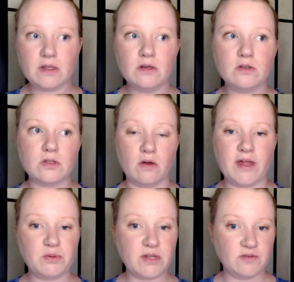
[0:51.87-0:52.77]
So
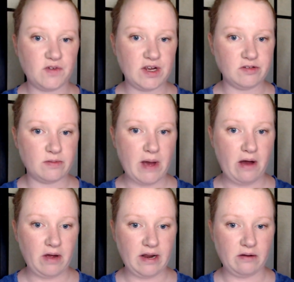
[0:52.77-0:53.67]
that's what this video is
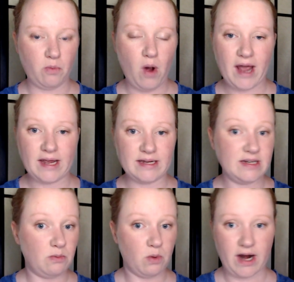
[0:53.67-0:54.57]
about and why it
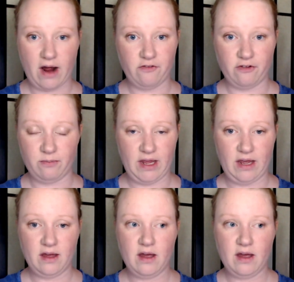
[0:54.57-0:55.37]
didn't work out for me.